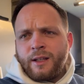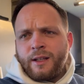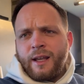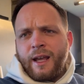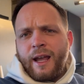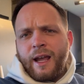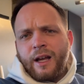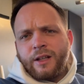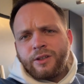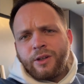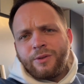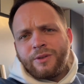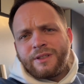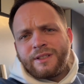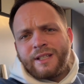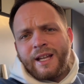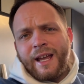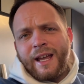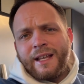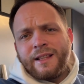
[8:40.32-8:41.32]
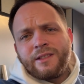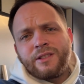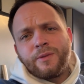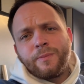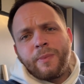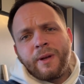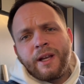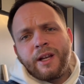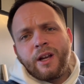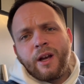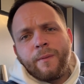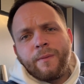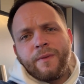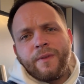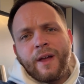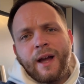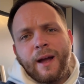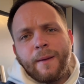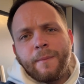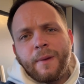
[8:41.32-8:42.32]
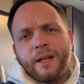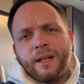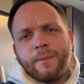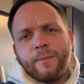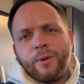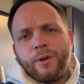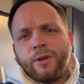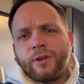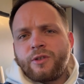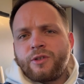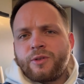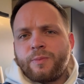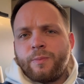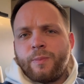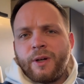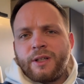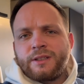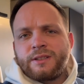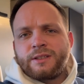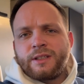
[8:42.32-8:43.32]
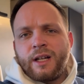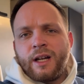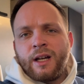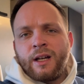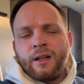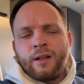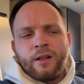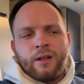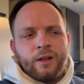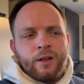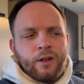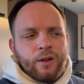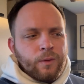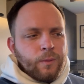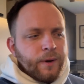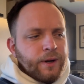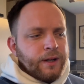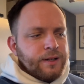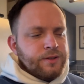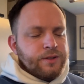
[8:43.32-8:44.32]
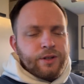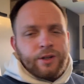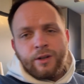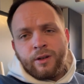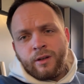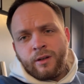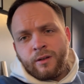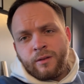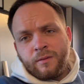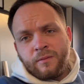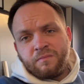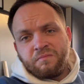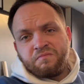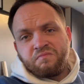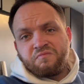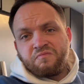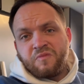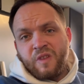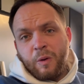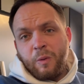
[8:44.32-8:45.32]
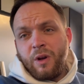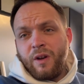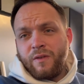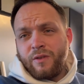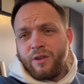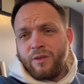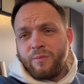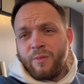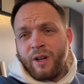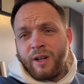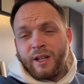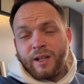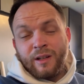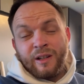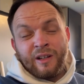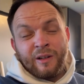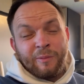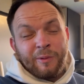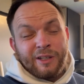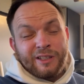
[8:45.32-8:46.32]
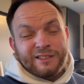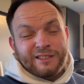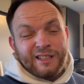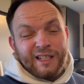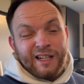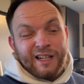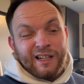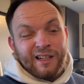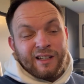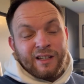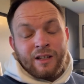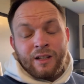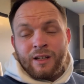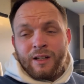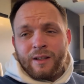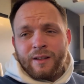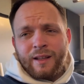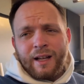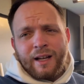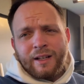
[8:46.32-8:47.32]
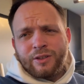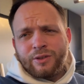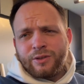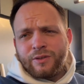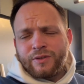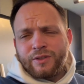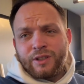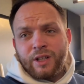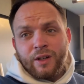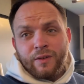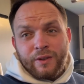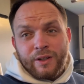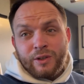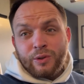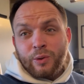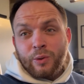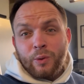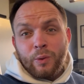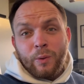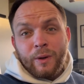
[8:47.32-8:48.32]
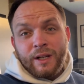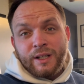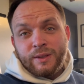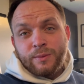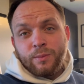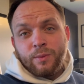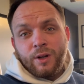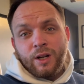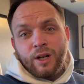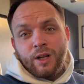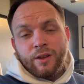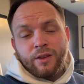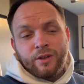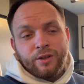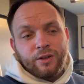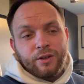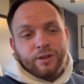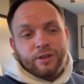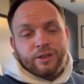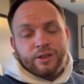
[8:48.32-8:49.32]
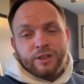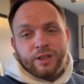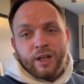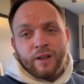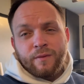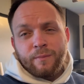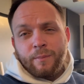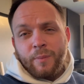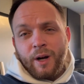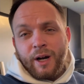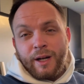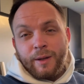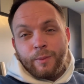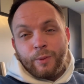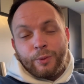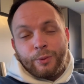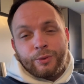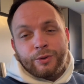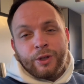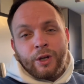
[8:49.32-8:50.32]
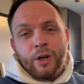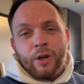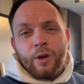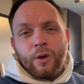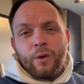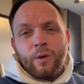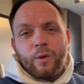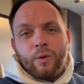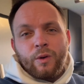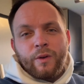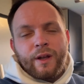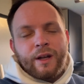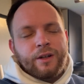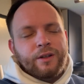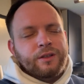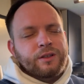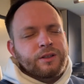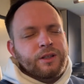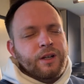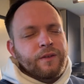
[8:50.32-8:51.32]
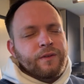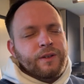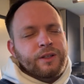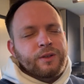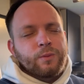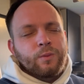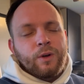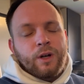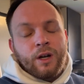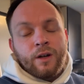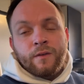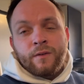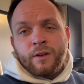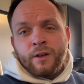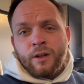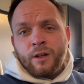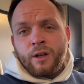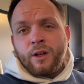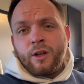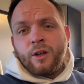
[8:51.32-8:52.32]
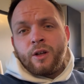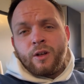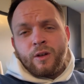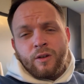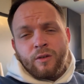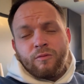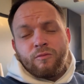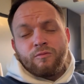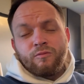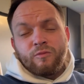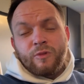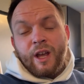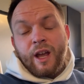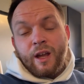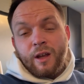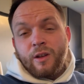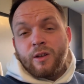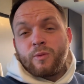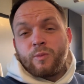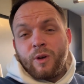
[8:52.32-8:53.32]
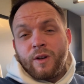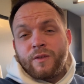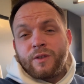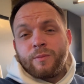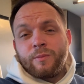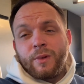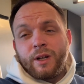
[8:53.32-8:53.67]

Yeah, I don't tend to pick up that many books, but when I do, they're worth good money, but that sort of stuff is always worth good stuff. Bibles, all of that good stuff is worth, yeah, it's worth some